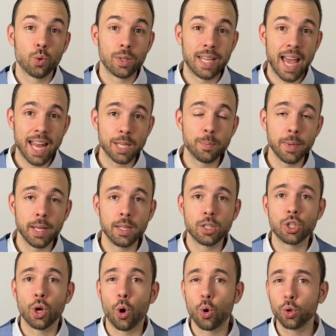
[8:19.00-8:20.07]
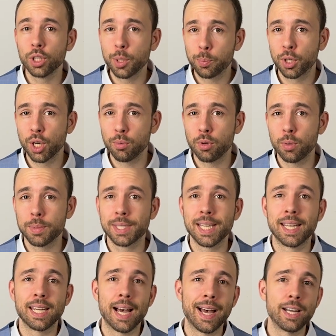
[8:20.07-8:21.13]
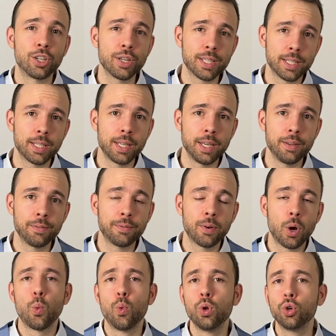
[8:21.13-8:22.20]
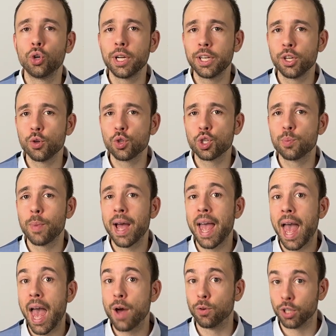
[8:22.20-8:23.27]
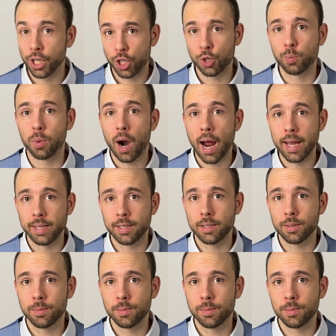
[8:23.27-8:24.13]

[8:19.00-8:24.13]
that means all the premiums that I receive will reduce my average price.